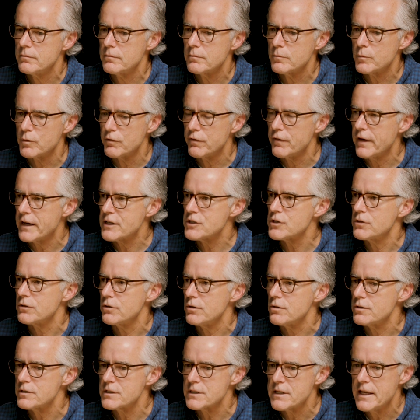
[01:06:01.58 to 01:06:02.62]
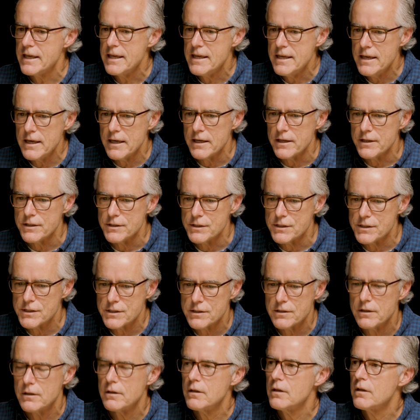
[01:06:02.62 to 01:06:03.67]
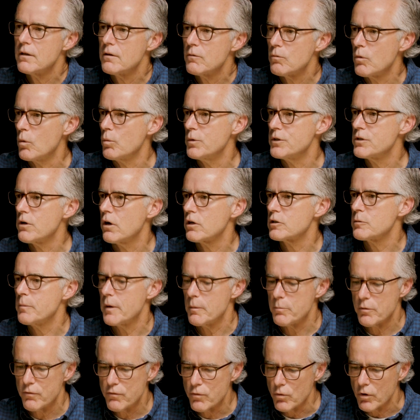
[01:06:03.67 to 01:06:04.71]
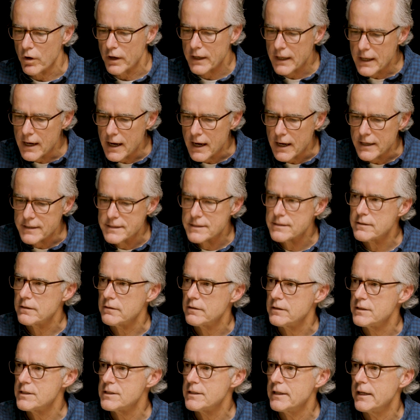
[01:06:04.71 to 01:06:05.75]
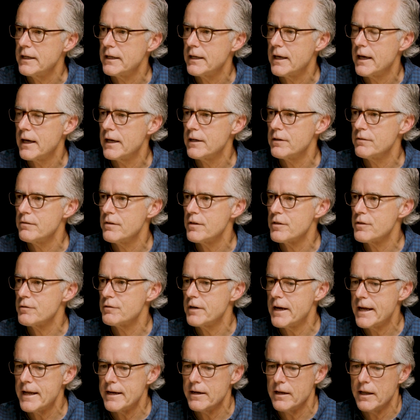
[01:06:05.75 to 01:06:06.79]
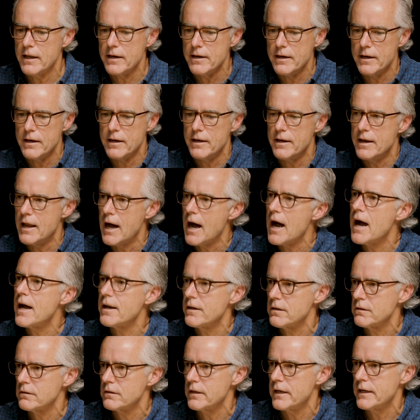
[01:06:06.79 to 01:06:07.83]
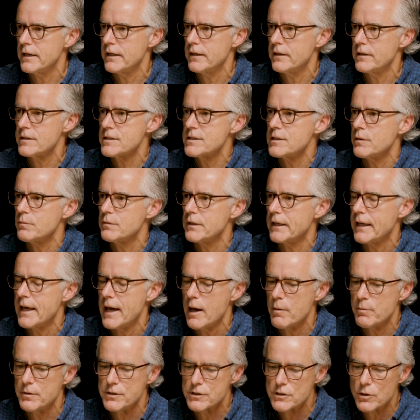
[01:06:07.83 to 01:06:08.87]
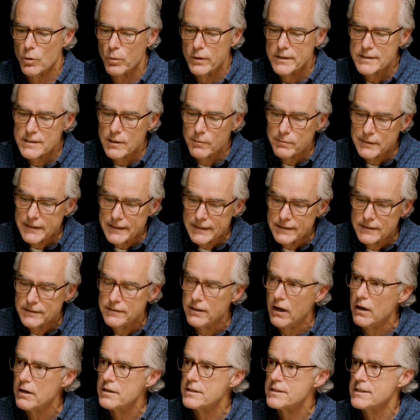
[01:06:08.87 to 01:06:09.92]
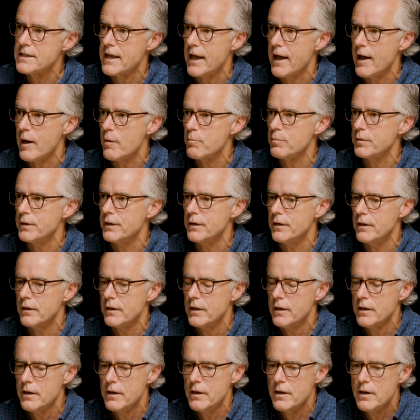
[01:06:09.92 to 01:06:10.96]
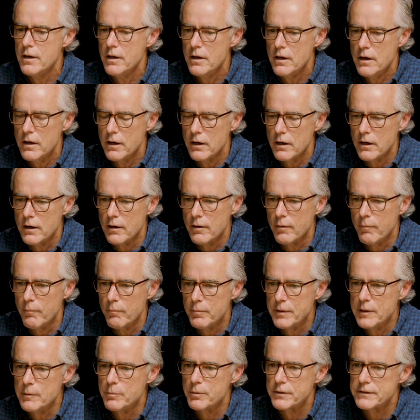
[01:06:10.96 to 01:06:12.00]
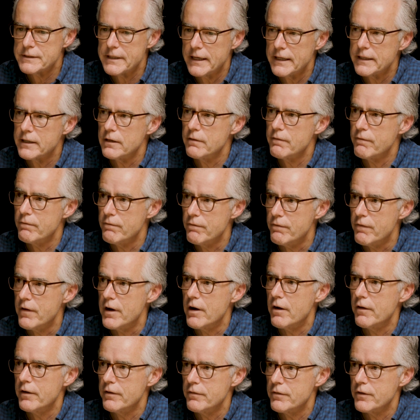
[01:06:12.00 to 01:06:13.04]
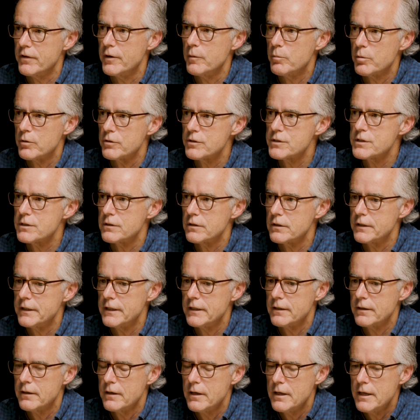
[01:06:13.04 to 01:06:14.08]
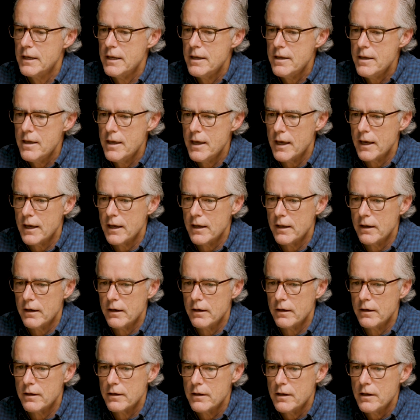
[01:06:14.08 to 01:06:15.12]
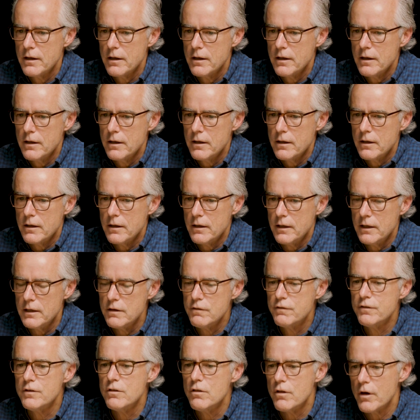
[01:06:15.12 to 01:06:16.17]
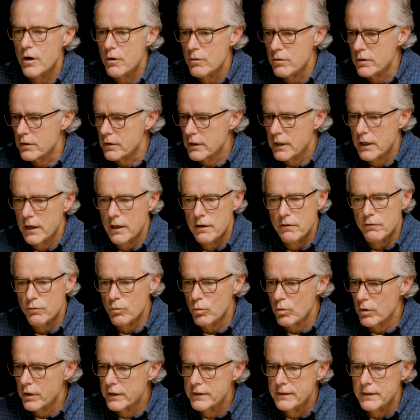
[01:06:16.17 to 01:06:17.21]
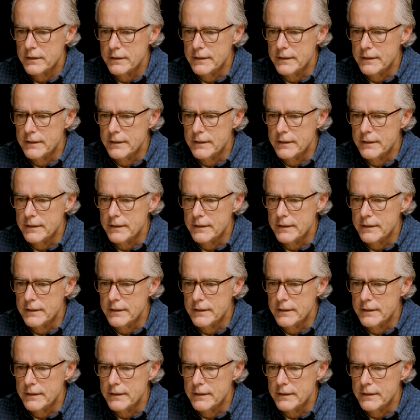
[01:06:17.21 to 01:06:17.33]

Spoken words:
professionals is what we talked about before, constantly staying ahead of the threat and not letting something happen. So when something does happen, people take it very, very personally. And even though they're kind of worked to